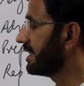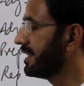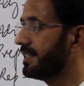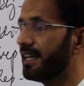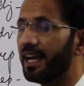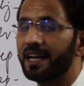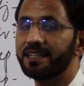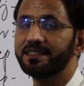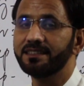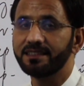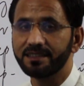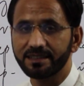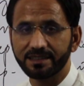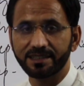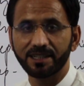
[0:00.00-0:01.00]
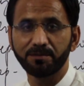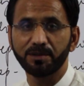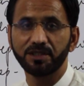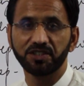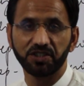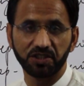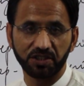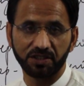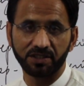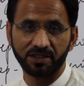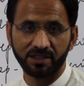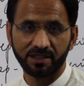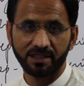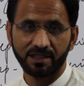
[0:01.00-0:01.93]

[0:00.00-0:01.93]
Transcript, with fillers: E N G G.